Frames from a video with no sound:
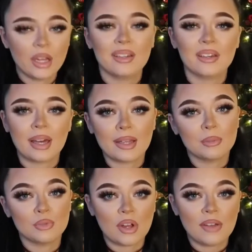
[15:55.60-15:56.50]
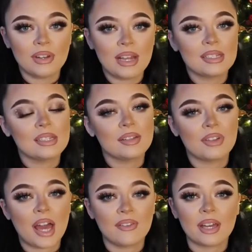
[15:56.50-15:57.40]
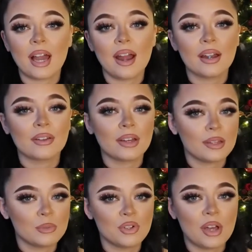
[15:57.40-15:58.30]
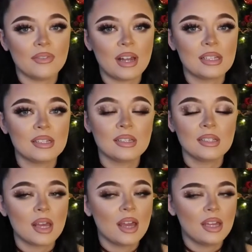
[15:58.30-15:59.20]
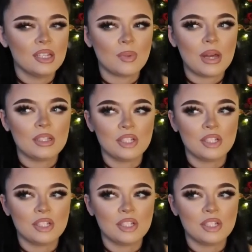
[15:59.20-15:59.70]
you could get them driving lessons if they have a car. You could get them driving lessons as well in